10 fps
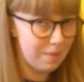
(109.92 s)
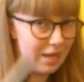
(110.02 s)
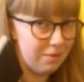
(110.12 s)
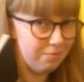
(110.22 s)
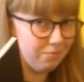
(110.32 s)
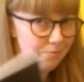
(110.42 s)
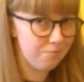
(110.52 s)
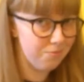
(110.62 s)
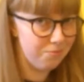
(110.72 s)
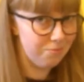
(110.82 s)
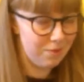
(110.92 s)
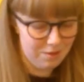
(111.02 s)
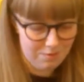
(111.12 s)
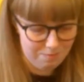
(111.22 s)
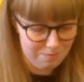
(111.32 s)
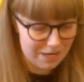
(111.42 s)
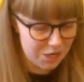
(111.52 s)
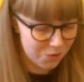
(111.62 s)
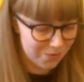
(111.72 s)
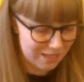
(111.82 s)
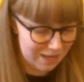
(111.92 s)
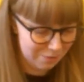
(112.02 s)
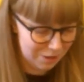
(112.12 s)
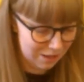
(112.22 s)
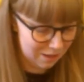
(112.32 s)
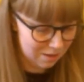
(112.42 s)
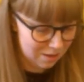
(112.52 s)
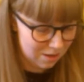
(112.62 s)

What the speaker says: at me. Made notes and everything.